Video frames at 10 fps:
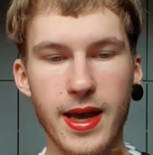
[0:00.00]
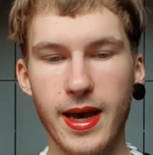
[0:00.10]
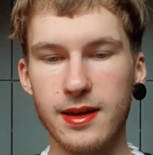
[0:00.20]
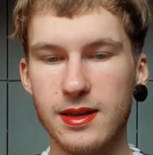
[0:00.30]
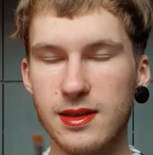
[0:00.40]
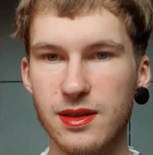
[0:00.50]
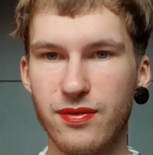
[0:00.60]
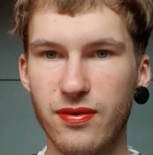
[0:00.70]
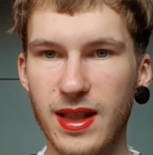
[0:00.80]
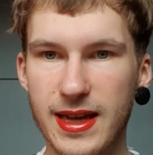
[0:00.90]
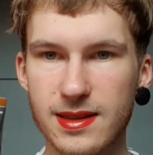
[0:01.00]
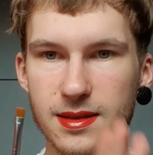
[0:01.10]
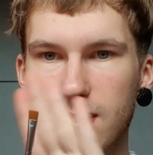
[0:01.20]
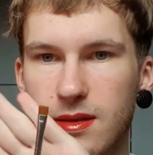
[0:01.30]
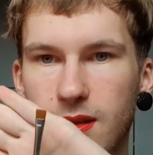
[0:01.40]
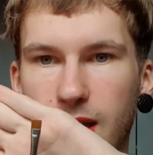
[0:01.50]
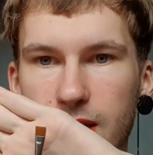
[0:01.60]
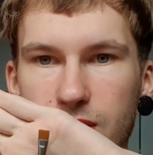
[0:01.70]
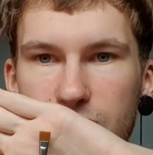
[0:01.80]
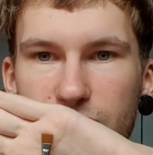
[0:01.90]
and it is a flat
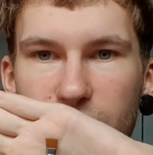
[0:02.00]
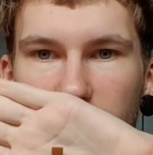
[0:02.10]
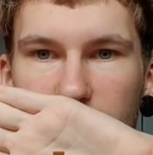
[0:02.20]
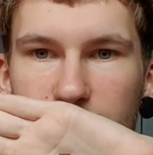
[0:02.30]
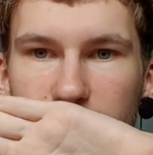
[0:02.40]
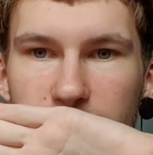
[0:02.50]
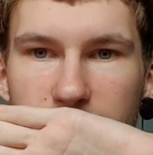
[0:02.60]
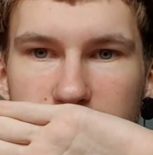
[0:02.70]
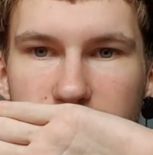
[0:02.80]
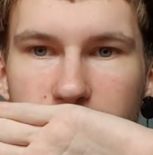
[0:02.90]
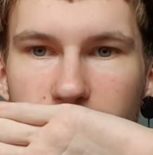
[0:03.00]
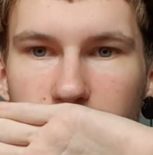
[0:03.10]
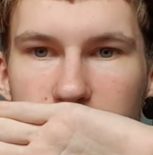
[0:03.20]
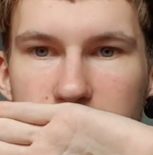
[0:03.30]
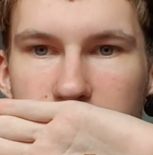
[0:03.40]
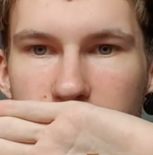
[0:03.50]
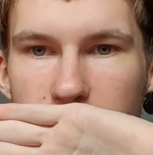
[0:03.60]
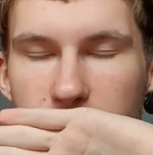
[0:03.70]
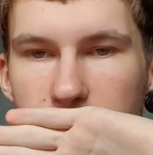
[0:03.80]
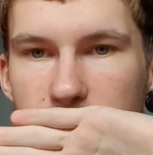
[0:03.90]
liner definer, as they call it.
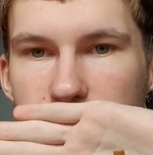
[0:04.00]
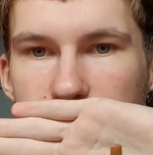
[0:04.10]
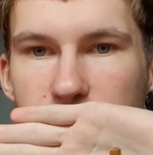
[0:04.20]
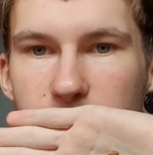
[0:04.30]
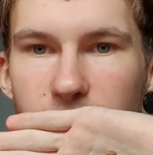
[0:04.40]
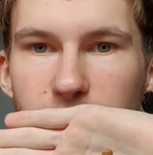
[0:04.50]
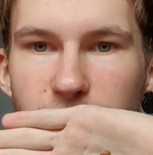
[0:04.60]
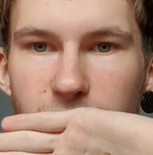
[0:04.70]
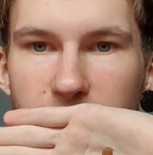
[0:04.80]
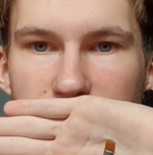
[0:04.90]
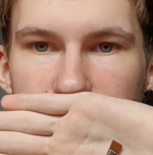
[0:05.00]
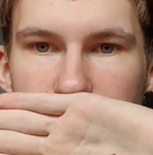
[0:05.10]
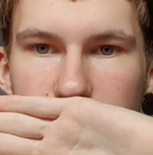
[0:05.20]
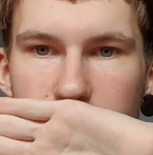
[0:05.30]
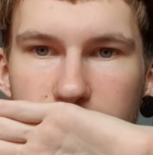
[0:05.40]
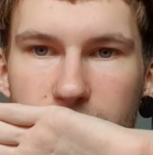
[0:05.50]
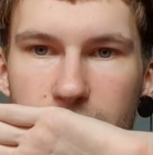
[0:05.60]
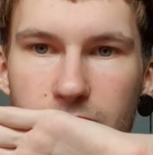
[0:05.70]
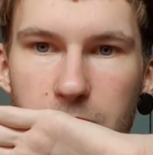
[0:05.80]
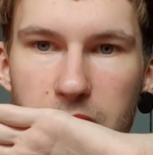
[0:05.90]
It's just a very flat,
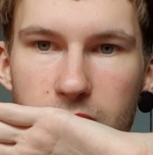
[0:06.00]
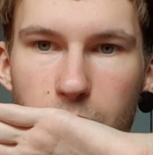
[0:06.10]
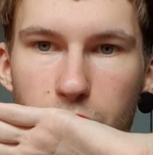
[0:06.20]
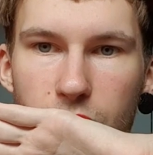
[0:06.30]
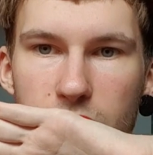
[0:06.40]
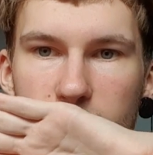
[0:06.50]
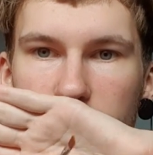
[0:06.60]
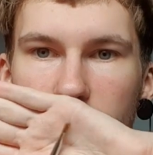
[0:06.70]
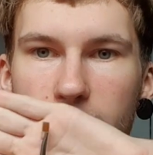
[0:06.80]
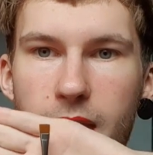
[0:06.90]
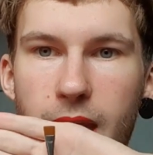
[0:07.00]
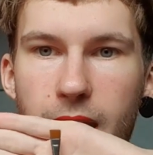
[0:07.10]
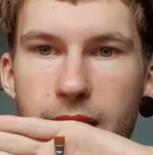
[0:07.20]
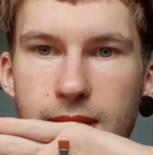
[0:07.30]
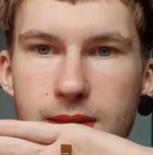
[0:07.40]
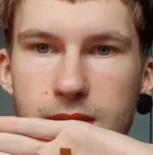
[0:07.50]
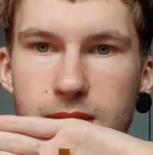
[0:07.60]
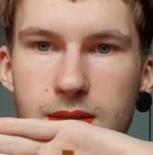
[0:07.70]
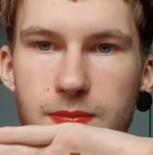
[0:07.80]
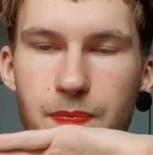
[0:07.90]
thin makeup brush, and
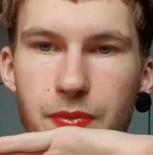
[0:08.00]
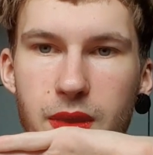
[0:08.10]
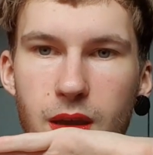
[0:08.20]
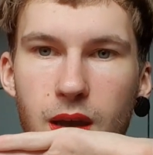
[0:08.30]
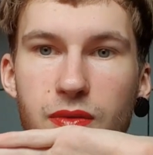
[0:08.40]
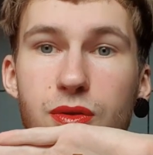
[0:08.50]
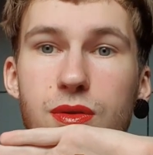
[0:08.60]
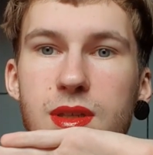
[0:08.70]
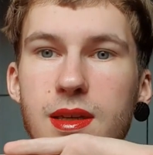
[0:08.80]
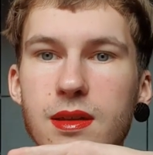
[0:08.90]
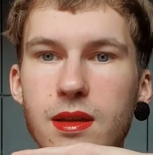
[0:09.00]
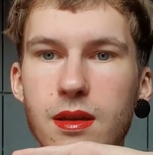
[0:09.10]
I've used it.